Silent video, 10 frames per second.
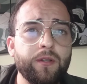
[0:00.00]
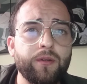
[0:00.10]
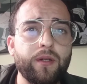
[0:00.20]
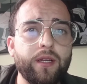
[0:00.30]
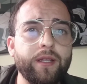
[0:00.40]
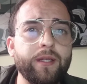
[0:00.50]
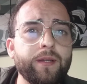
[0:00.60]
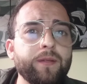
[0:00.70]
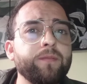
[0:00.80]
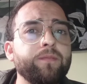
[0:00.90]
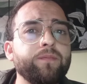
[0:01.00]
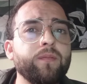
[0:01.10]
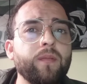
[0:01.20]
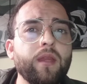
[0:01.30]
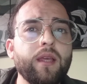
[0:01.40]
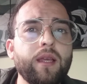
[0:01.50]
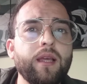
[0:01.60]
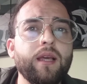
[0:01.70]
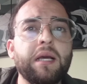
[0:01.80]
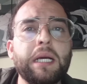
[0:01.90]
right?
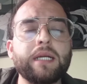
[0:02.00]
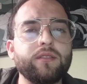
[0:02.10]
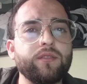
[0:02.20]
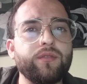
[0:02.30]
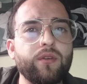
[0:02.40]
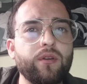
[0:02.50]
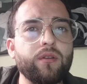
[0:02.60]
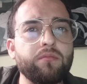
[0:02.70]
As for